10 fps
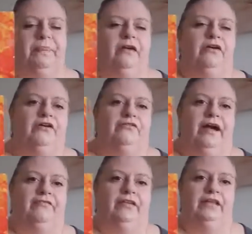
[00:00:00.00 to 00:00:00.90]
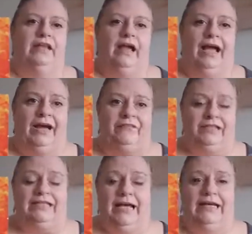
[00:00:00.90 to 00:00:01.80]
of having
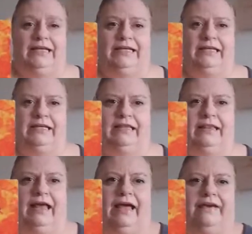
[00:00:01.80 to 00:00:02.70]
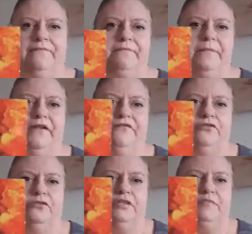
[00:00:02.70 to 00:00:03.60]
that healing there
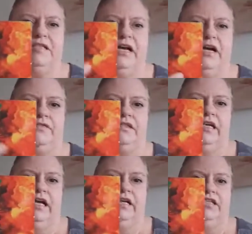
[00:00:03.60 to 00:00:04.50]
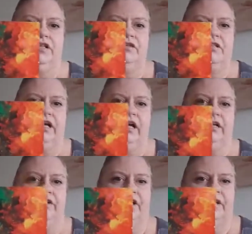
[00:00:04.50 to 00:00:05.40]
for themselves. And so it's kind
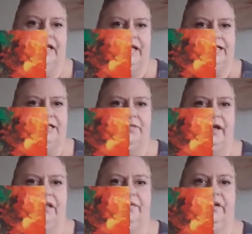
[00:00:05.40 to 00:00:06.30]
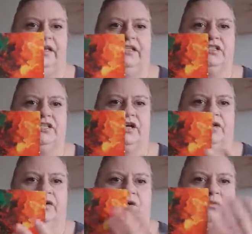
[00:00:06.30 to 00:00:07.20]
of going, that's the way that we need to
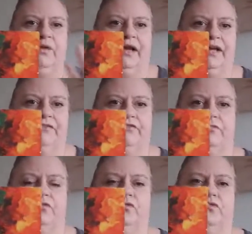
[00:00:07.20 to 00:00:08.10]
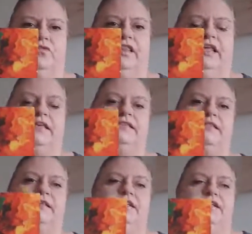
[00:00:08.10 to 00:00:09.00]
go, away from all of this.
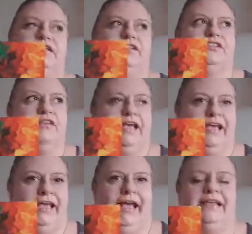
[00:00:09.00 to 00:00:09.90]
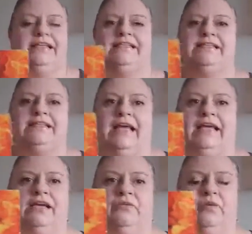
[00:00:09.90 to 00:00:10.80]
So it's, again, it's
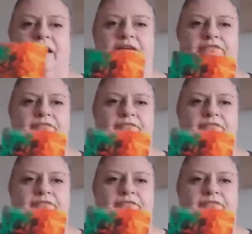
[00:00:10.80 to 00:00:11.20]
staying away